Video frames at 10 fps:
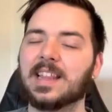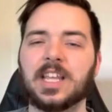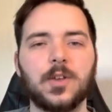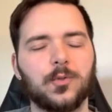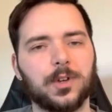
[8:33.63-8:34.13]
that
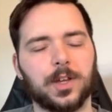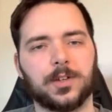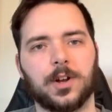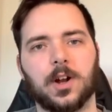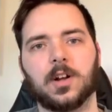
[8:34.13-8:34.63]
you just
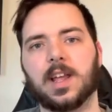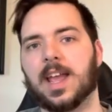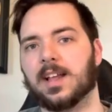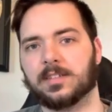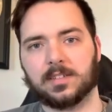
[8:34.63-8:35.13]
heard
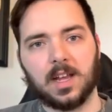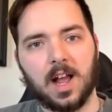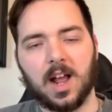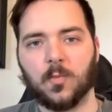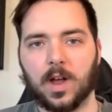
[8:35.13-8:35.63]
and
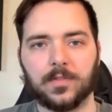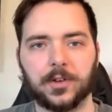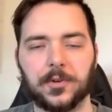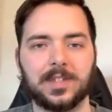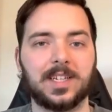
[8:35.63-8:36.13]
saw and went
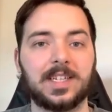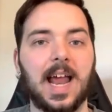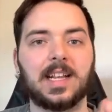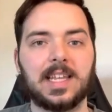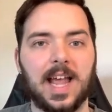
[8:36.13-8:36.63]
through is
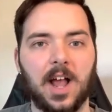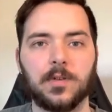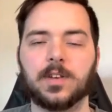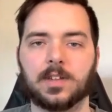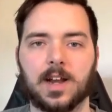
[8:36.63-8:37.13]
exactly how you
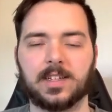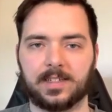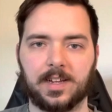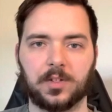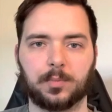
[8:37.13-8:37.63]
design a
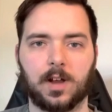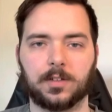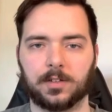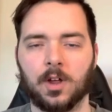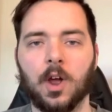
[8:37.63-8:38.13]
sales
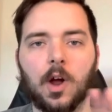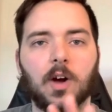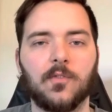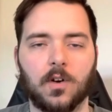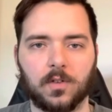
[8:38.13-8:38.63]
process or a
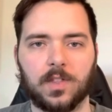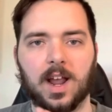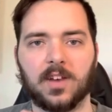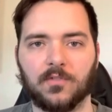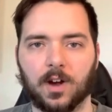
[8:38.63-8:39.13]
funnel that
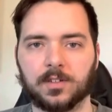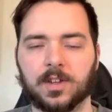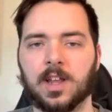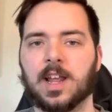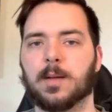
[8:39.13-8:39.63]
converts
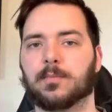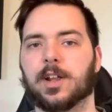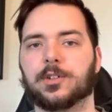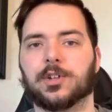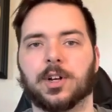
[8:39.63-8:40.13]
and
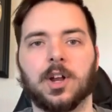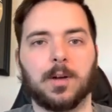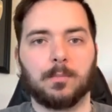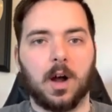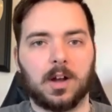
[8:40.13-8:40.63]
brings your
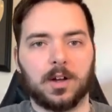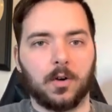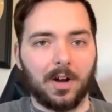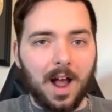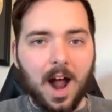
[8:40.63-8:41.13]
market
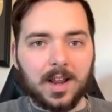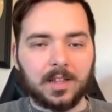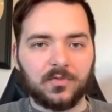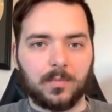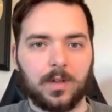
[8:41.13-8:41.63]
or audience
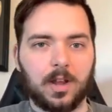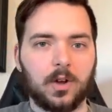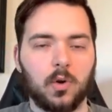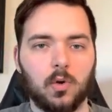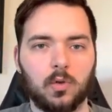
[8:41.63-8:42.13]
from being
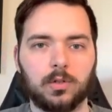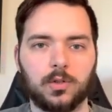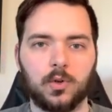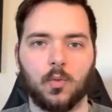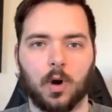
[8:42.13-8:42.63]
cold
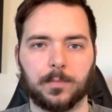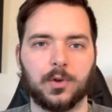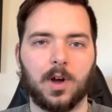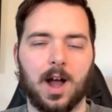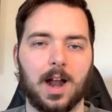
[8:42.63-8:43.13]
to warm to
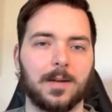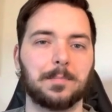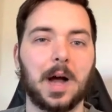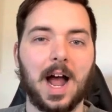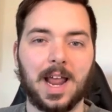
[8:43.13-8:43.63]
hot and
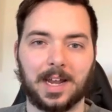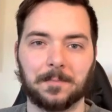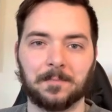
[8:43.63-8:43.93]
buying.